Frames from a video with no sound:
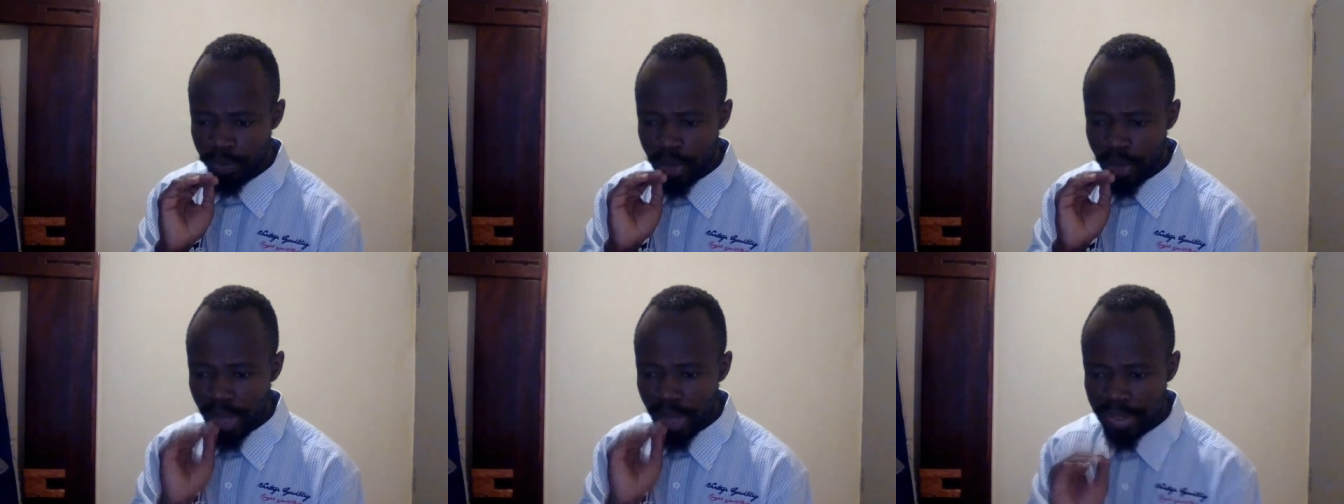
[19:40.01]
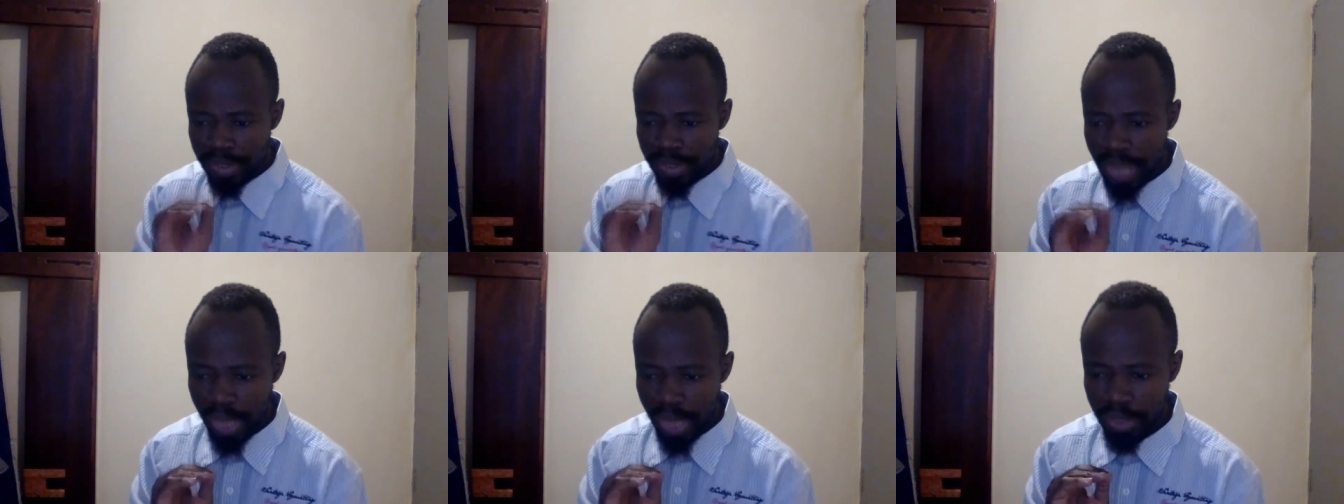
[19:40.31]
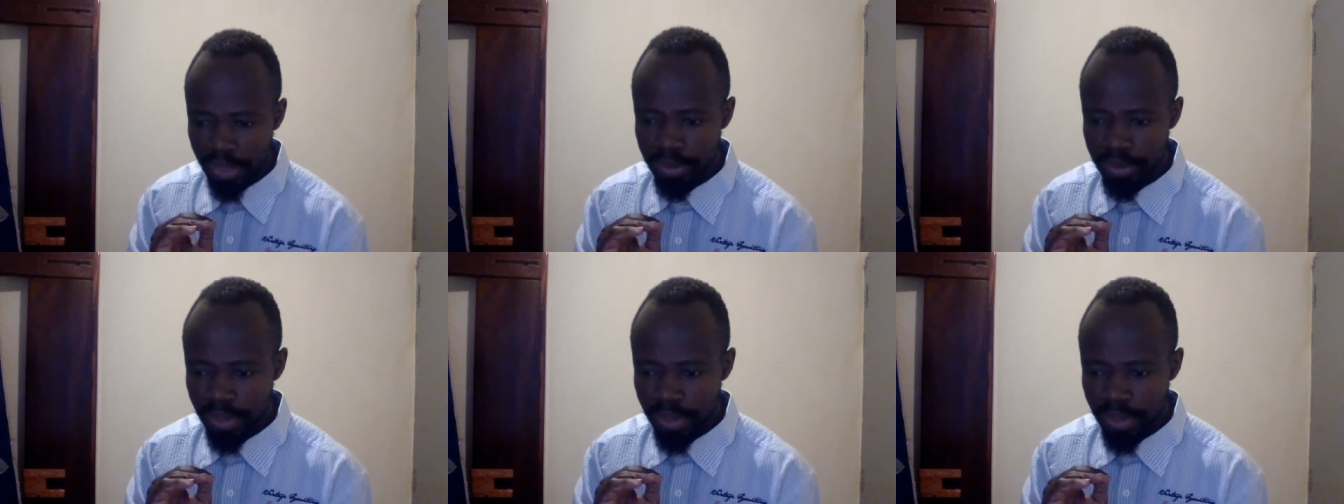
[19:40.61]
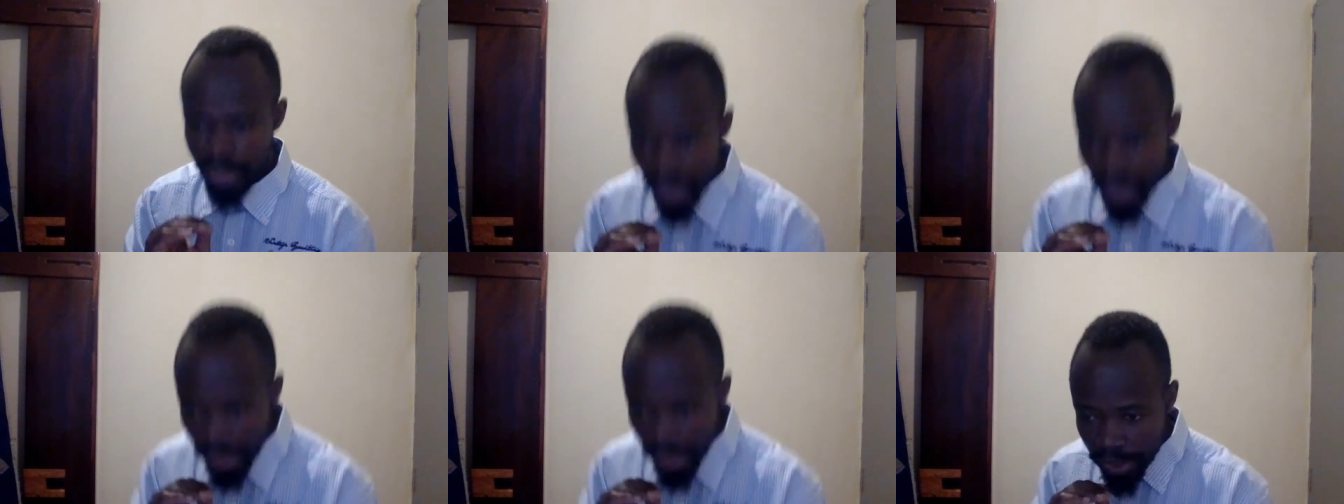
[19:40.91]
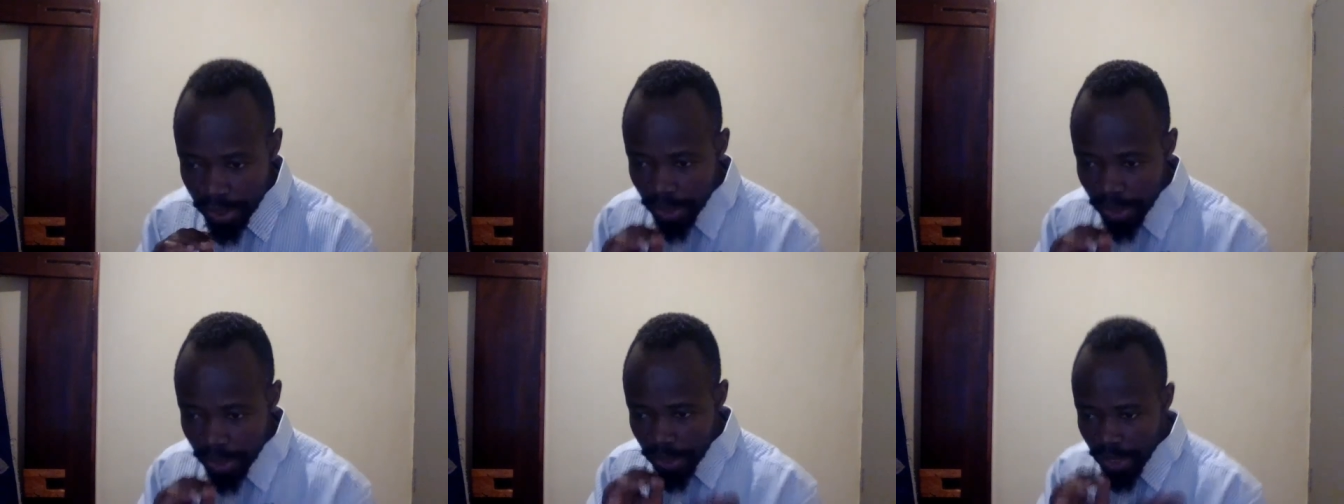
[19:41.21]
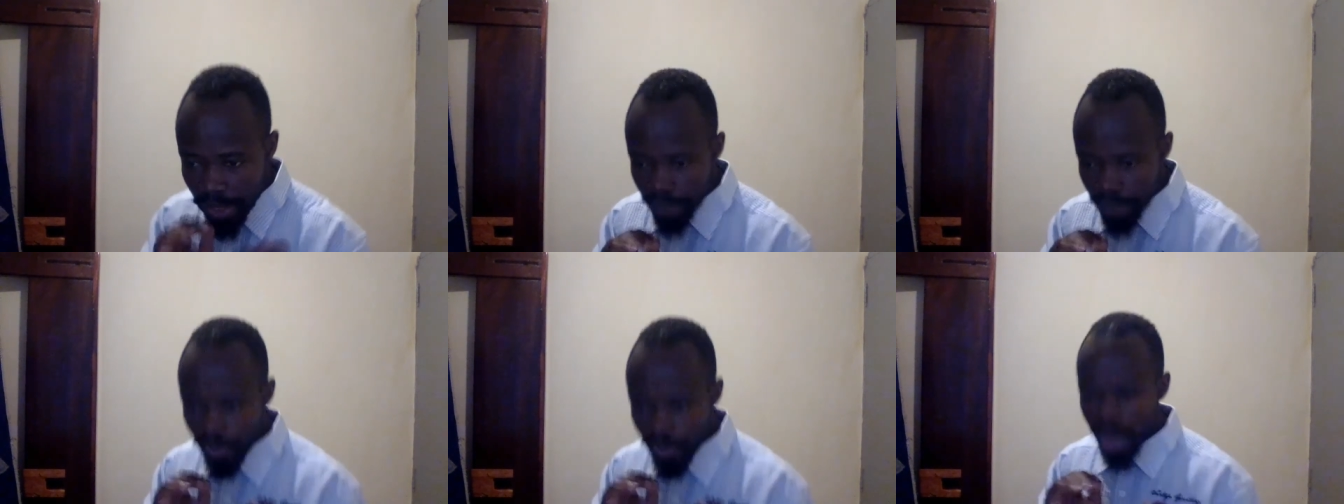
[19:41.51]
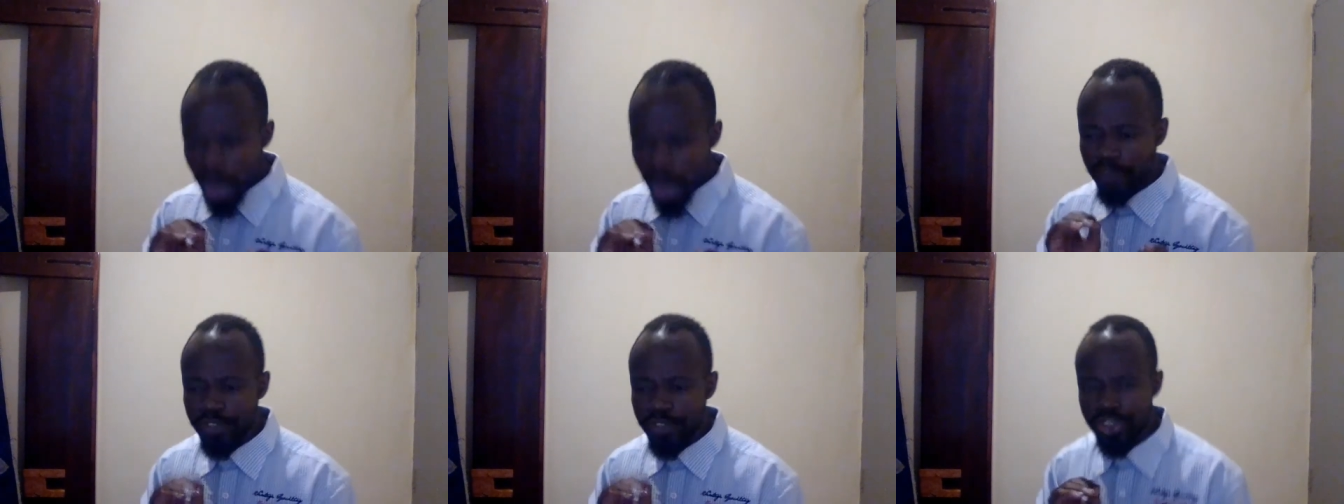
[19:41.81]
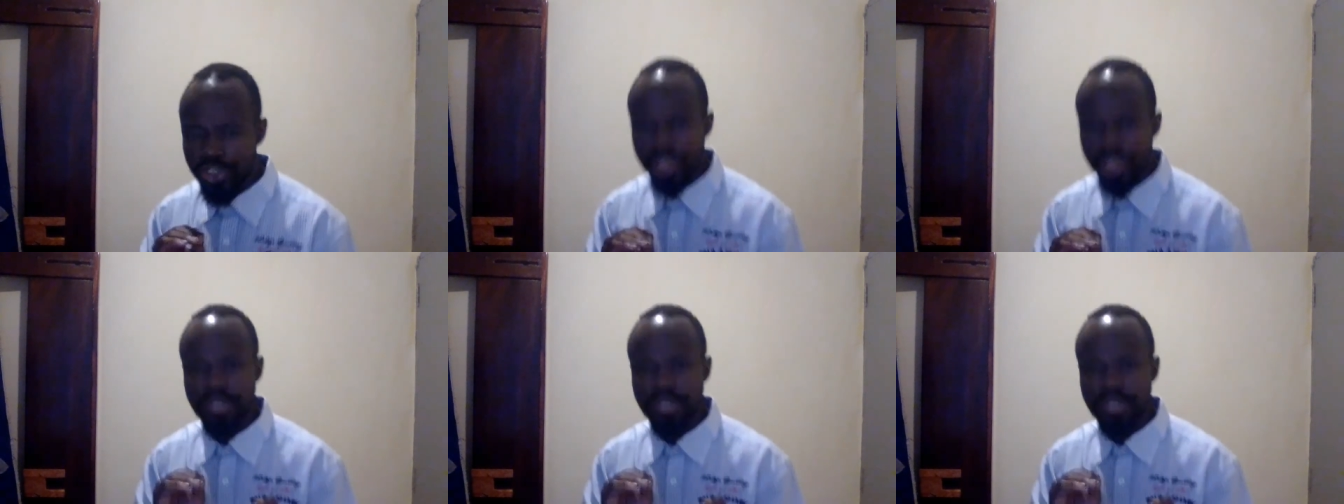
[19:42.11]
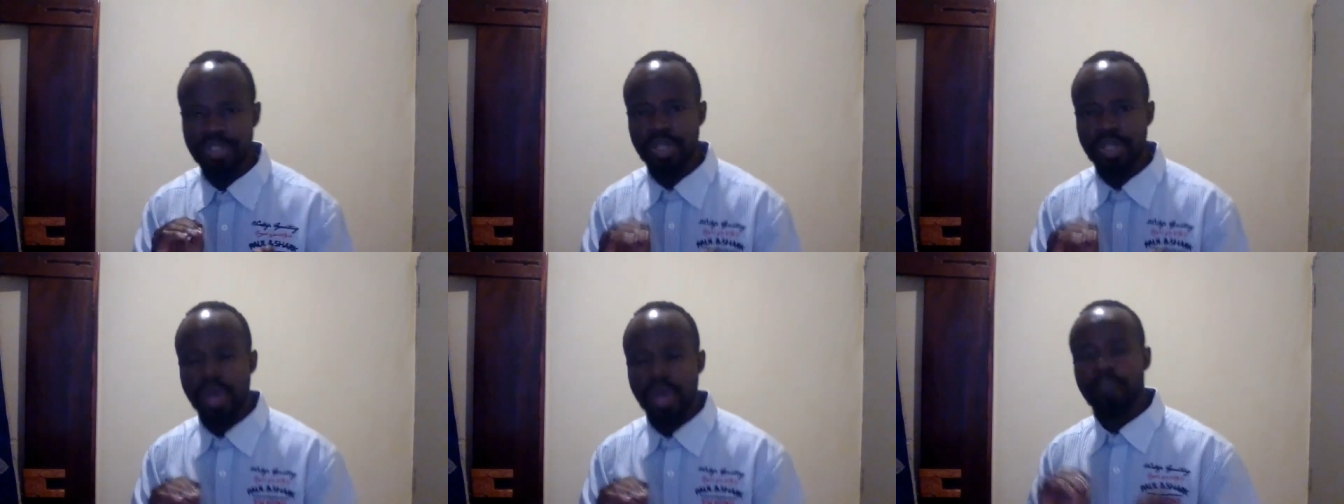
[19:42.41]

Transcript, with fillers: attack in the name of Jesus.